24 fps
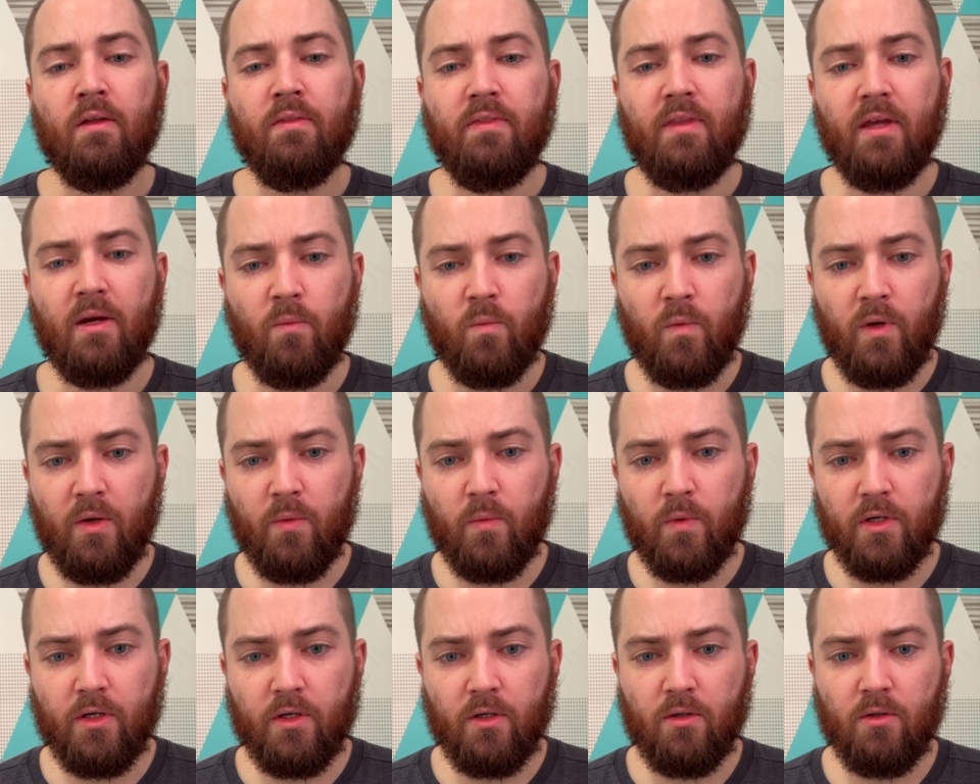then we
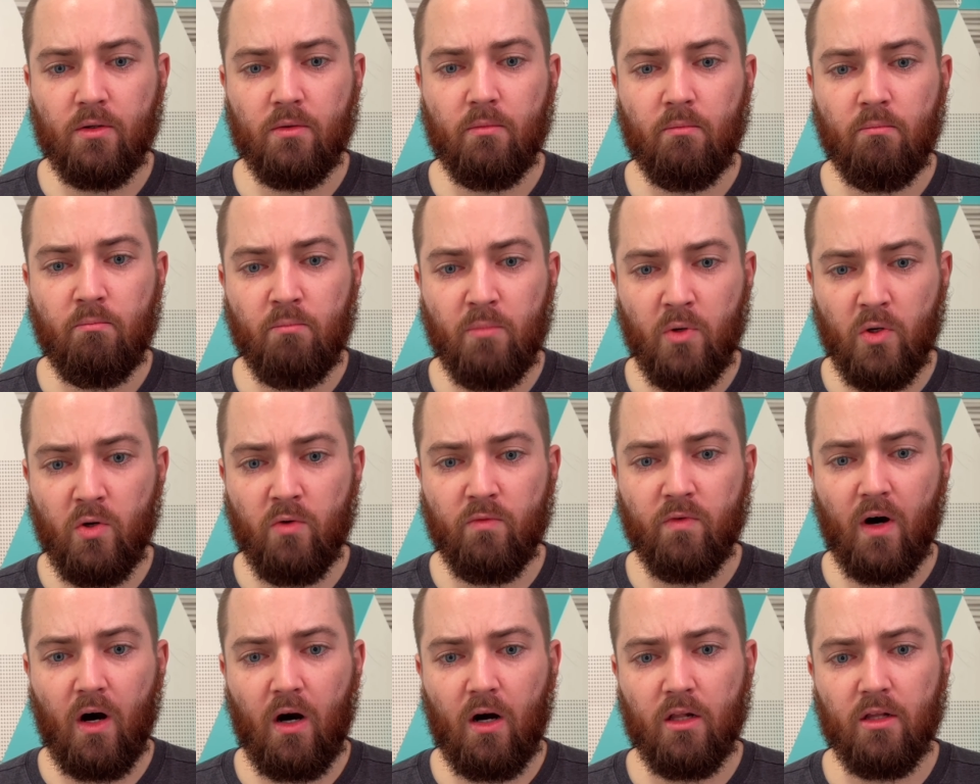will
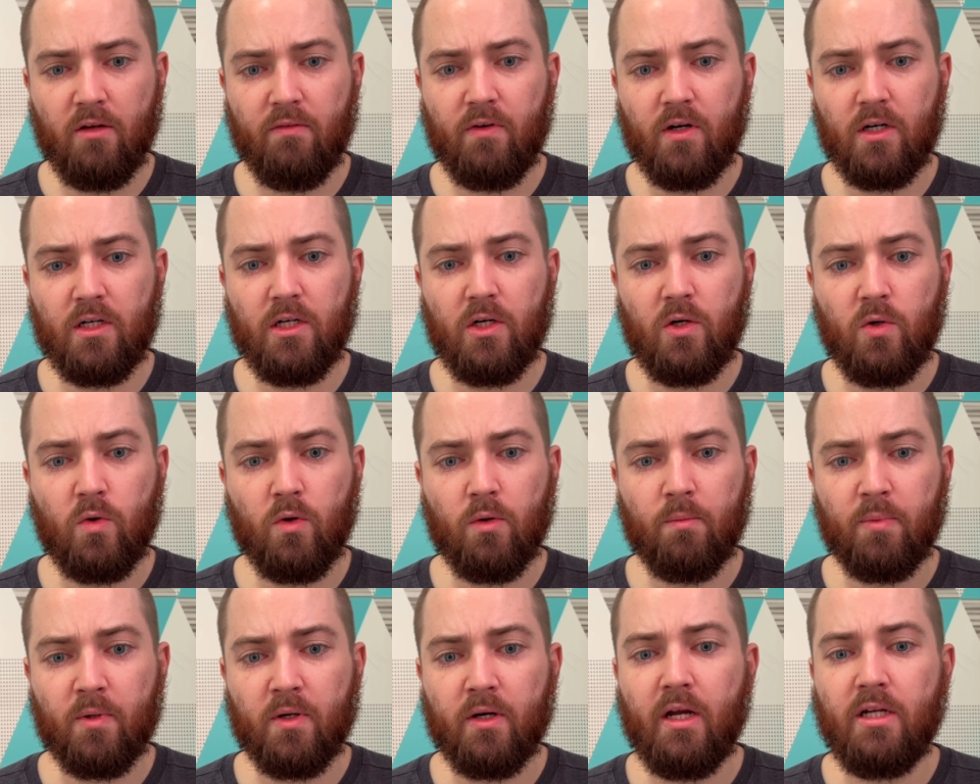move all of our
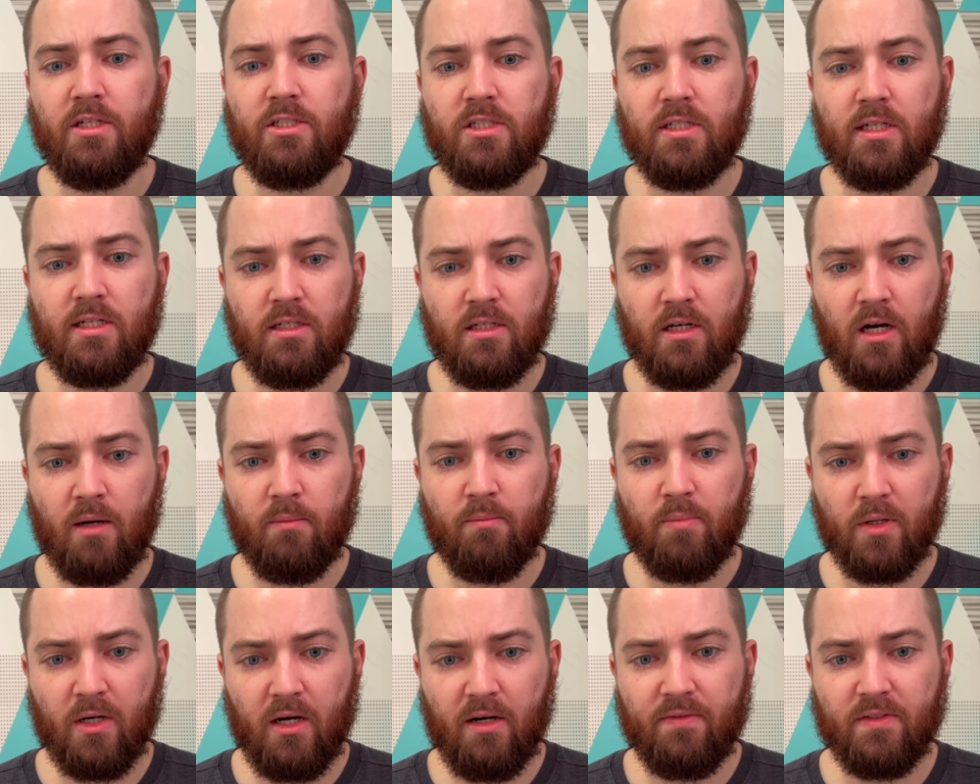incorporation and
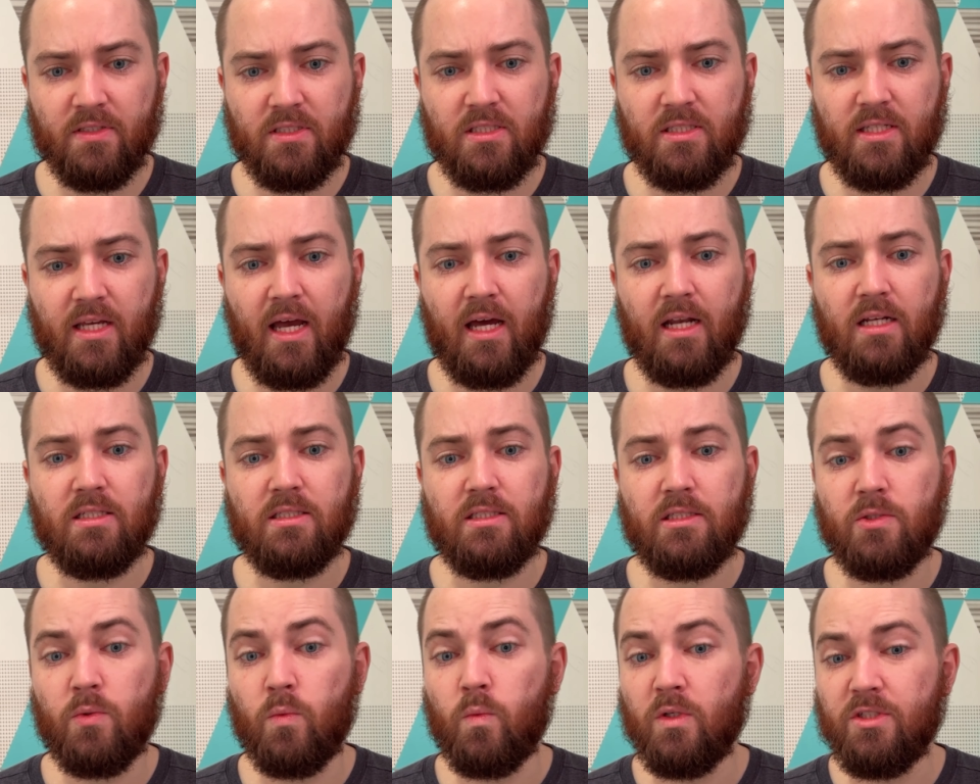nonprofit
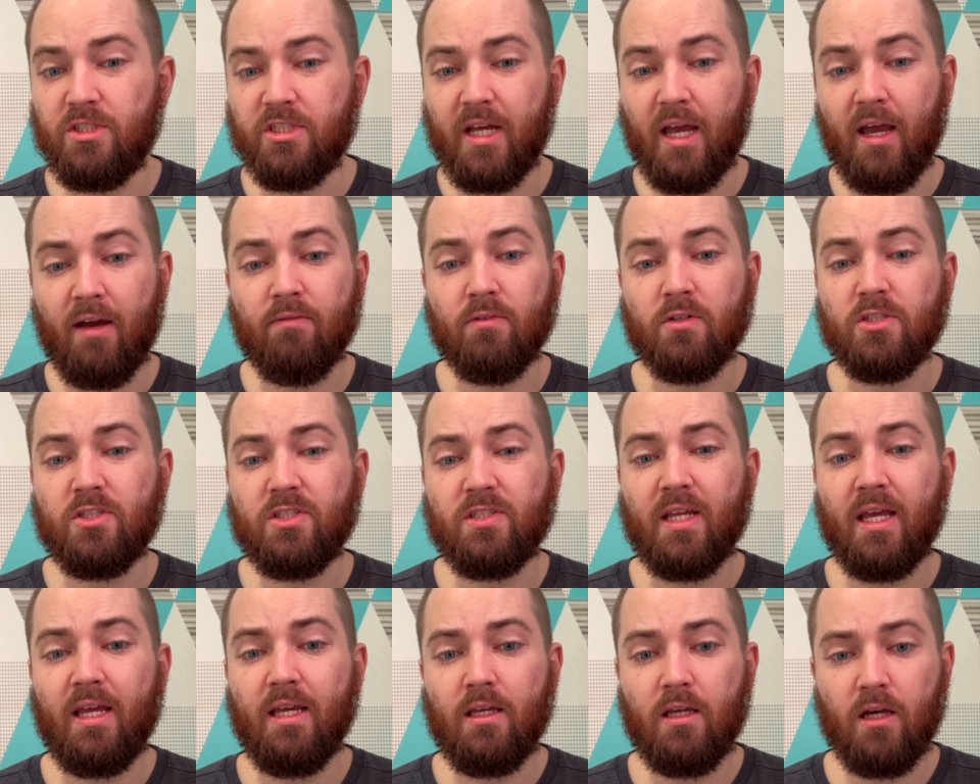status to whichever
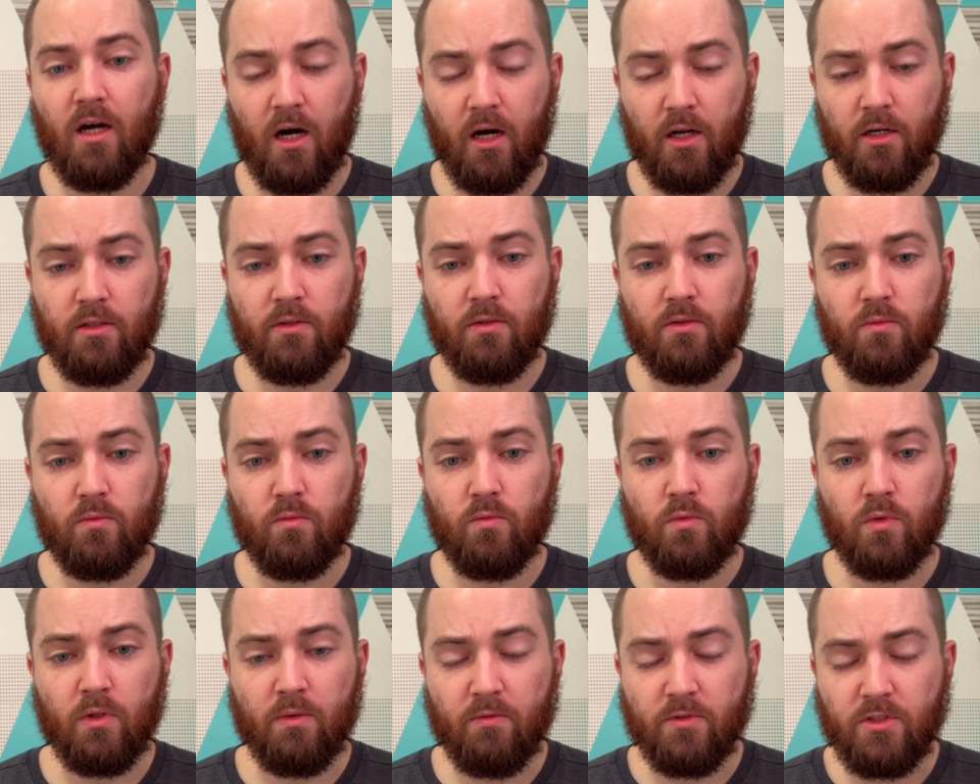state God
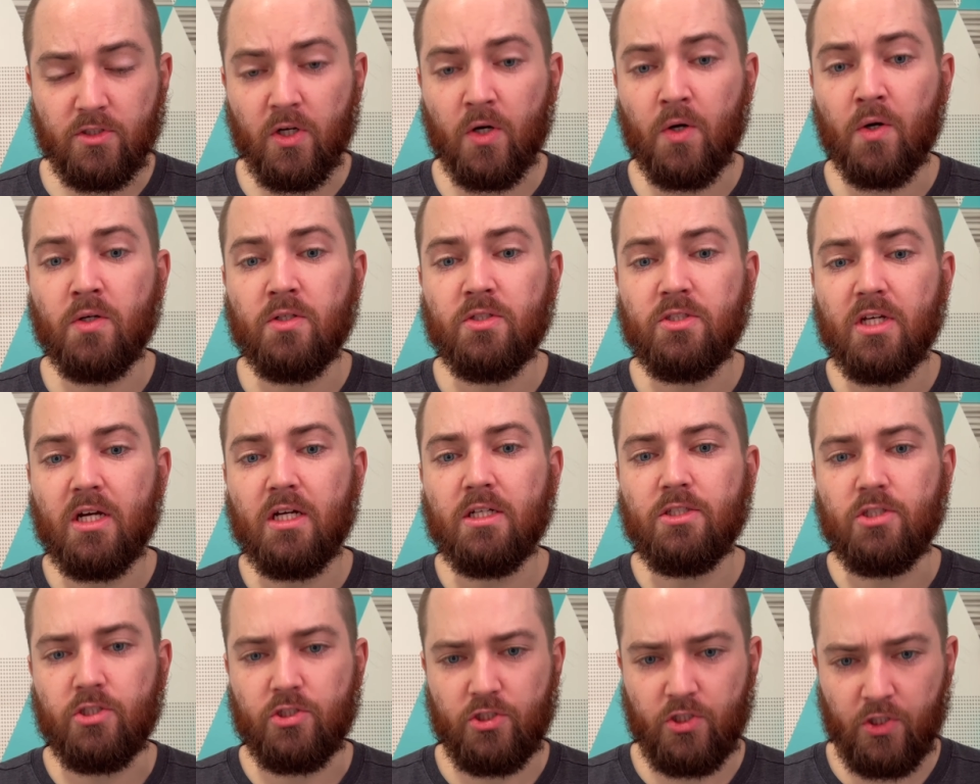returns
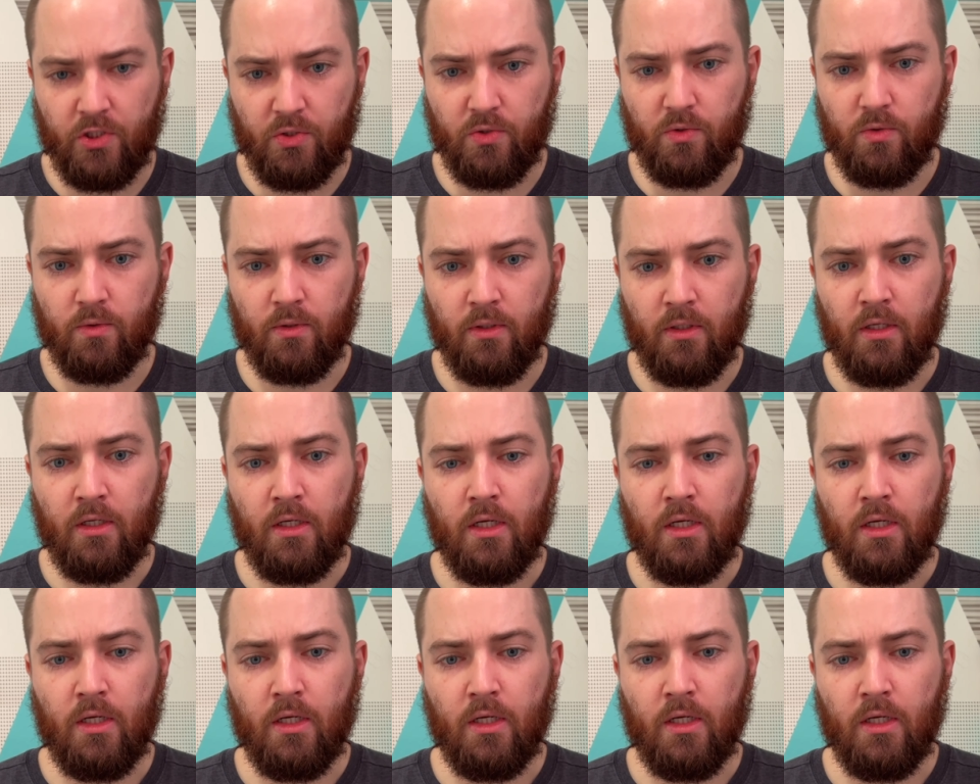us to.